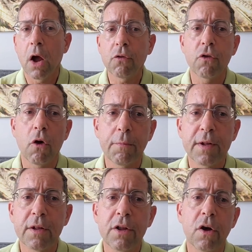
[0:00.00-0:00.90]
I also
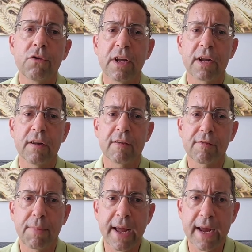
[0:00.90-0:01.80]
hope that the DOJ can
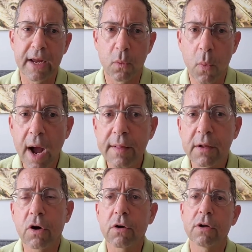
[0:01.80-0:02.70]
explain why
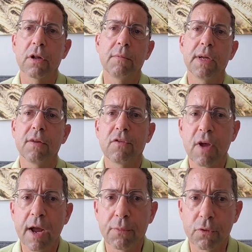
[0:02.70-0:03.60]
they targeted me in
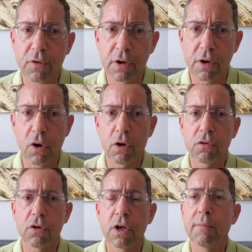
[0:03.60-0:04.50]
Cyprus and
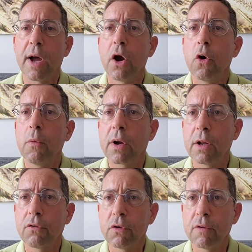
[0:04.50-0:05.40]
not in my home
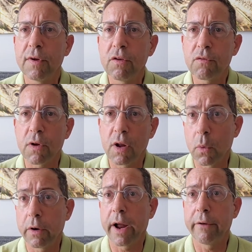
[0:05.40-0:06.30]
country of
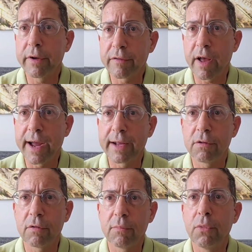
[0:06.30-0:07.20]
Israel, where I
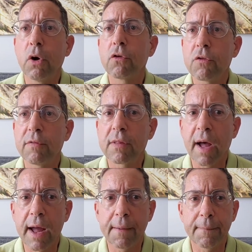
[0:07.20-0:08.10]
reside most of the
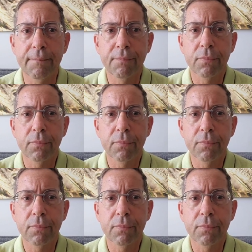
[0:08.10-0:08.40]
time.